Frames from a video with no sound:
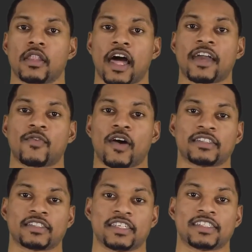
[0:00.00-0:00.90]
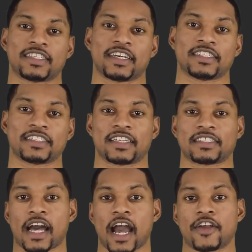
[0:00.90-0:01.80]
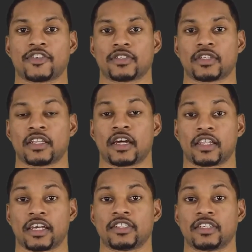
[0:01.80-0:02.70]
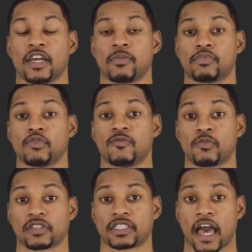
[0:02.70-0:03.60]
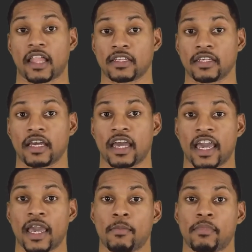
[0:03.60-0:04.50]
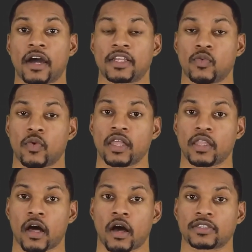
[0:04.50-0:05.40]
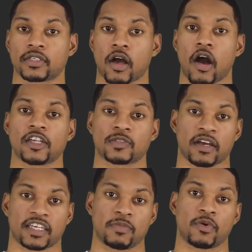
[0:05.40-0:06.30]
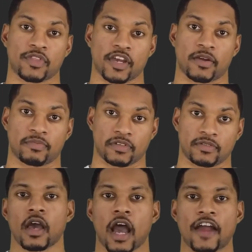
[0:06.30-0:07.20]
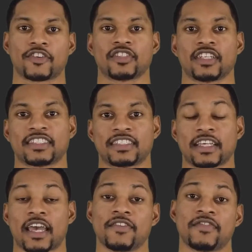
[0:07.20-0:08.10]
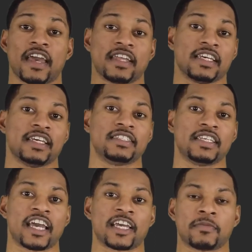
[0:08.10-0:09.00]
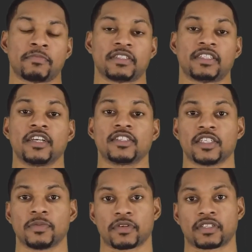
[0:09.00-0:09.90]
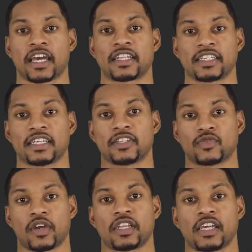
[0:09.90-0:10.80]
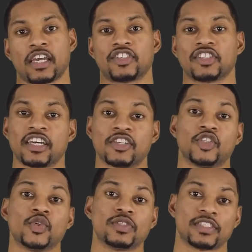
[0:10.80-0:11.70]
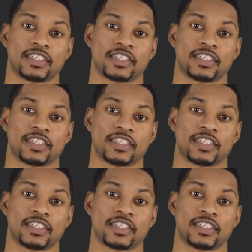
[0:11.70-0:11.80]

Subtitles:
Likewise, this study says that hydrogen inhalation improved mortality and body weight loss caused by chemotherapy. Hydrogen is safe and easy and can potentially protect against radiation-induced